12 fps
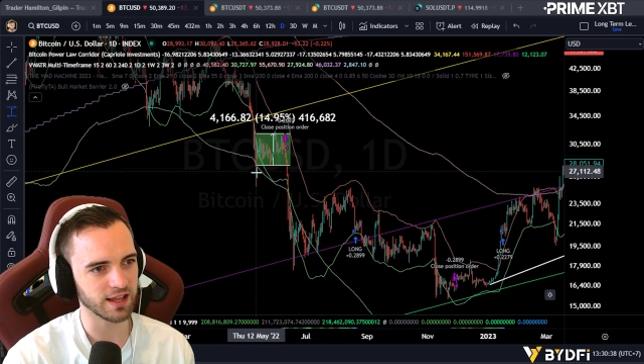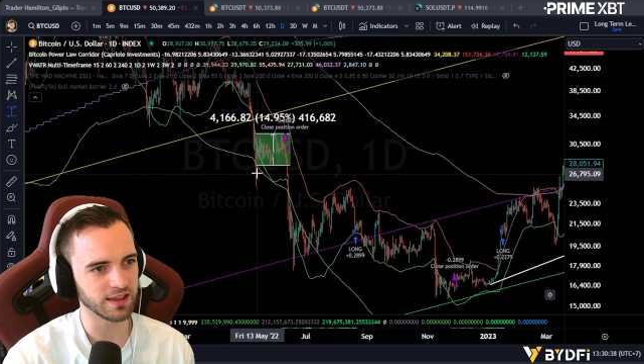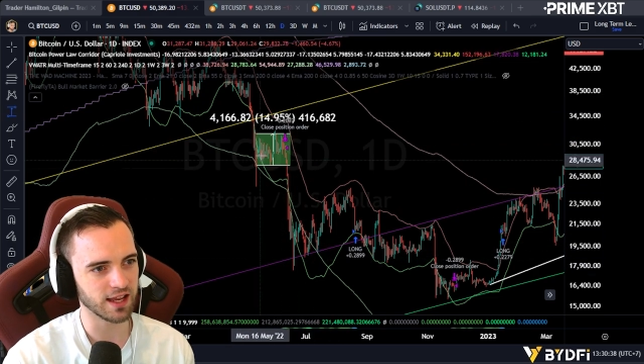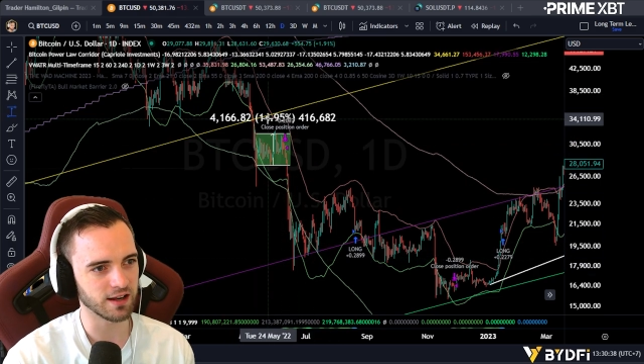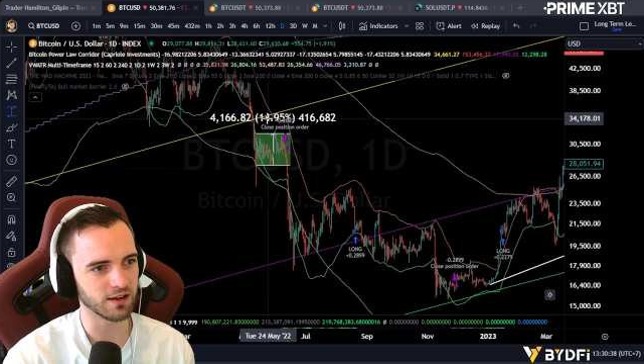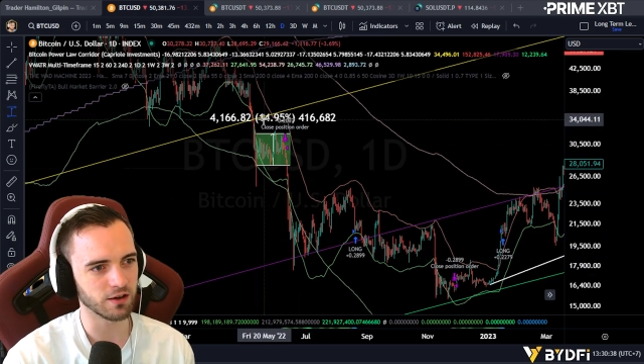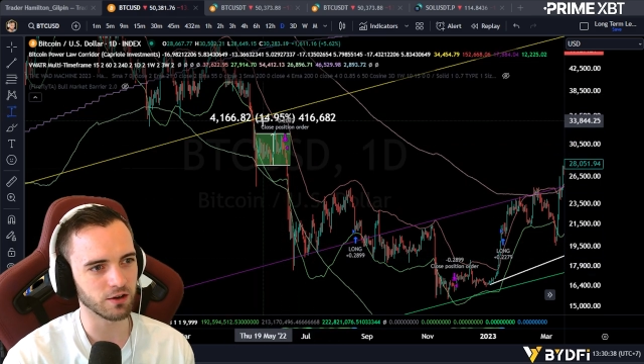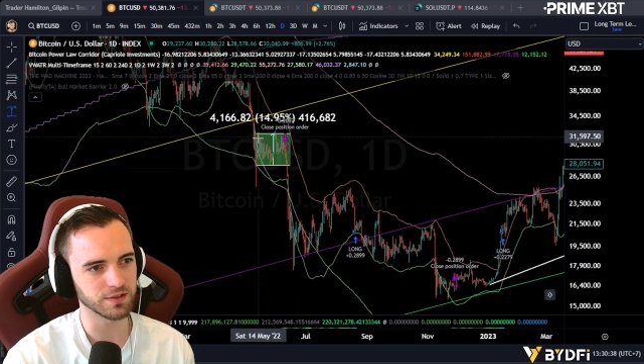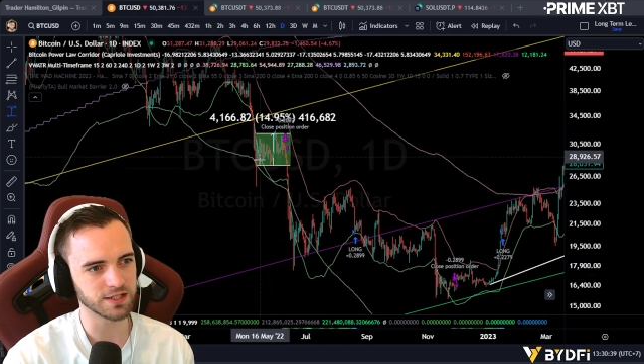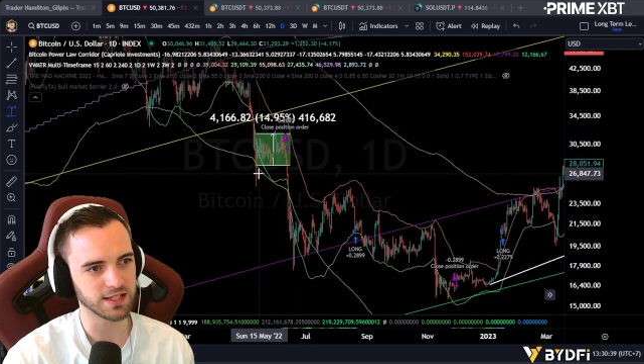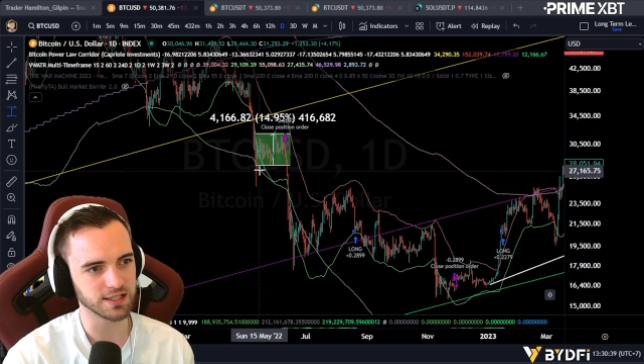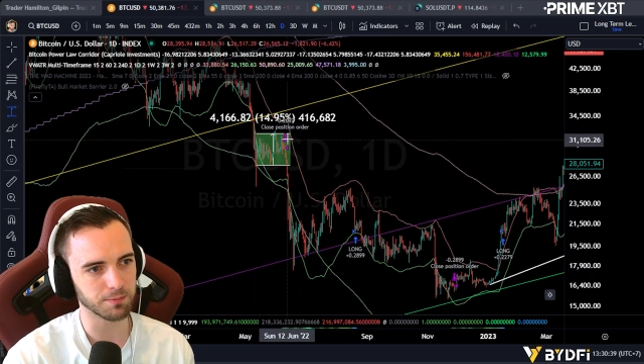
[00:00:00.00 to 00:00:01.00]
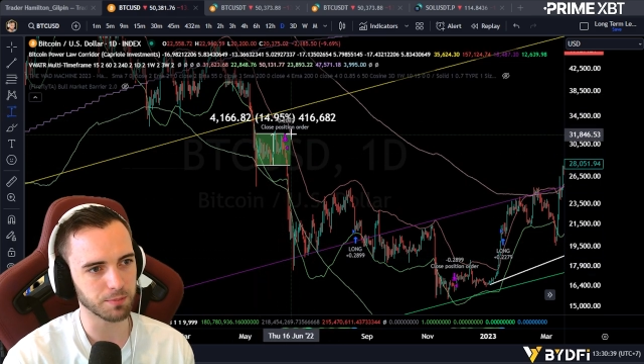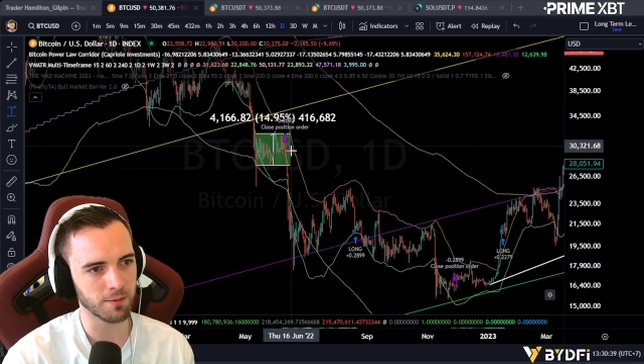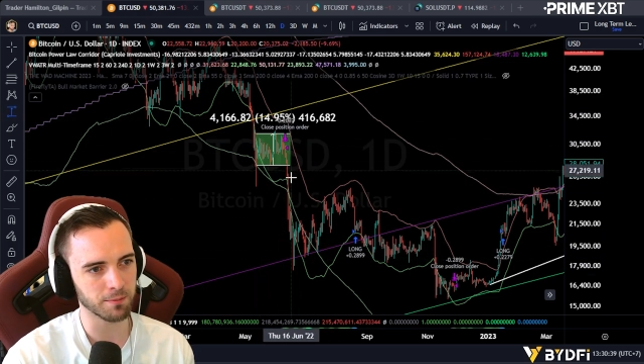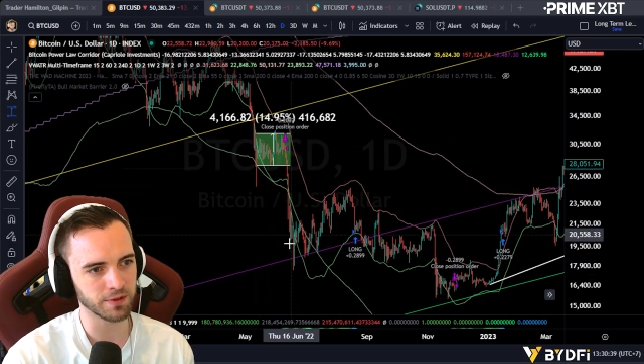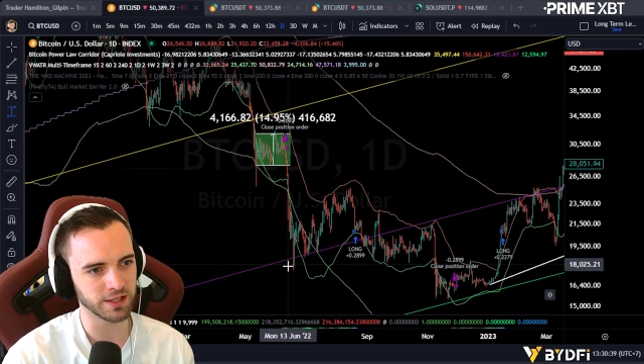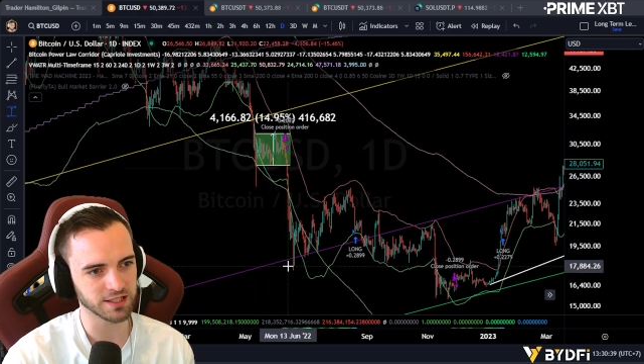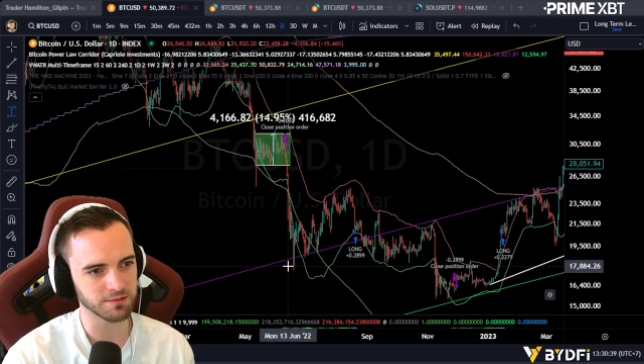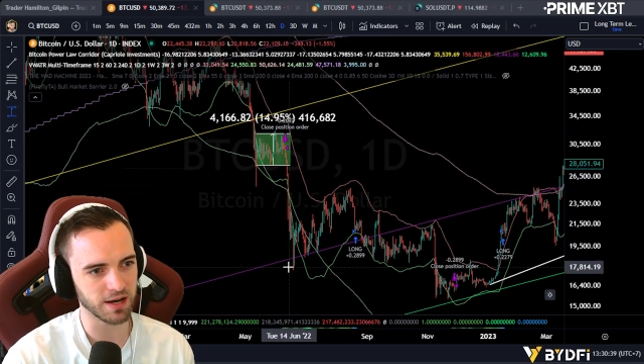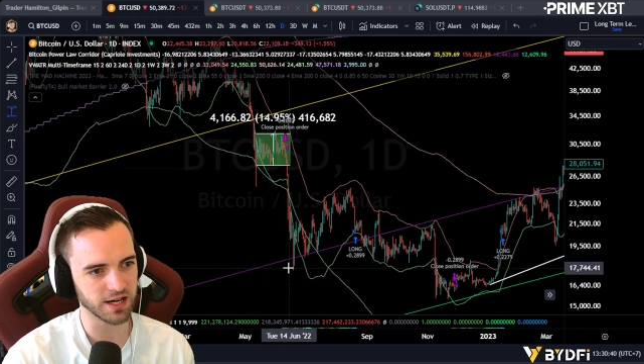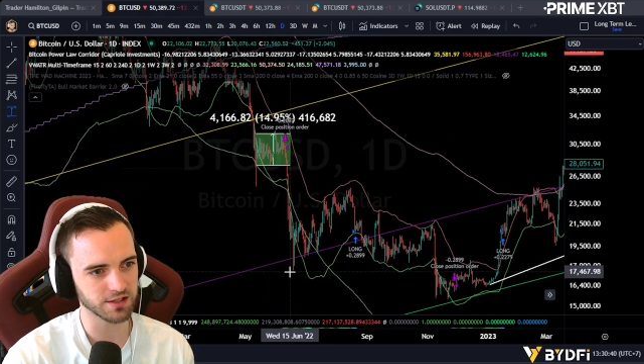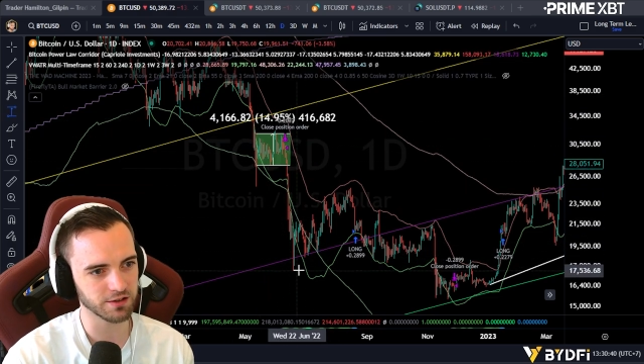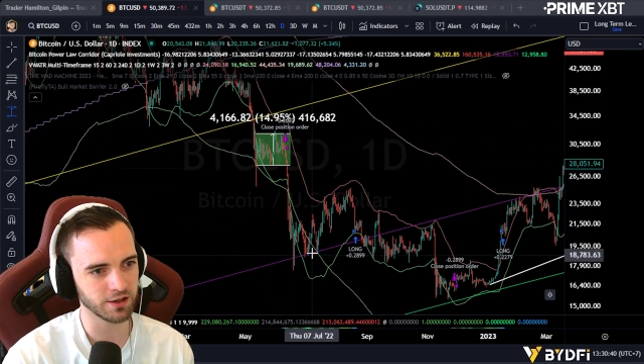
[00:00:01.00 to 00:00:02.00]
And then obviously it's the bump and then
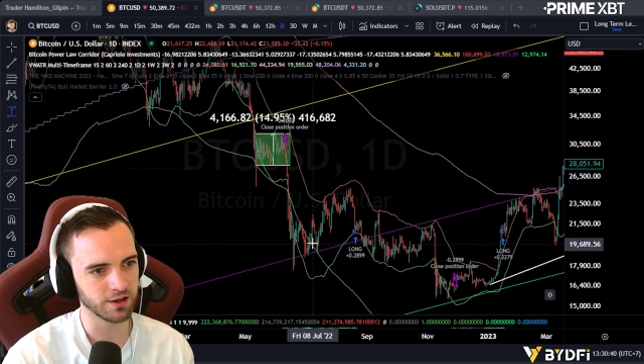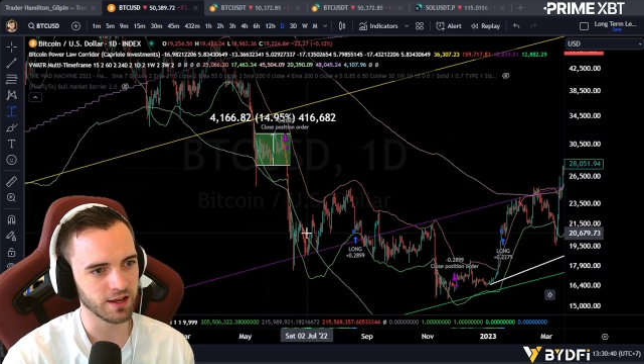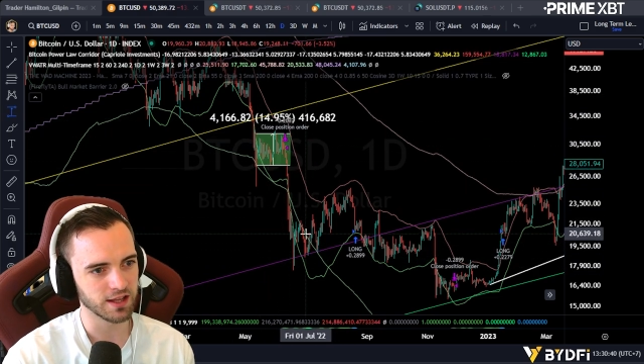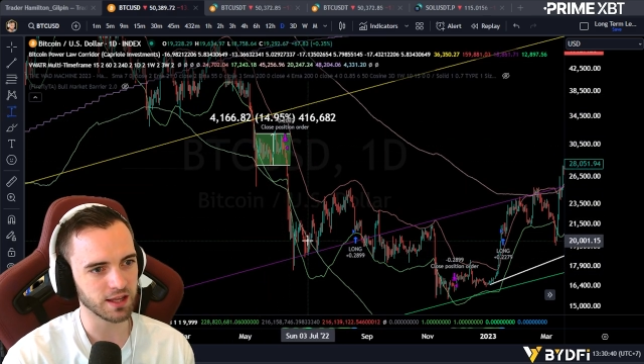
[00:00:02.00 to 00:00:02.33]
smash through.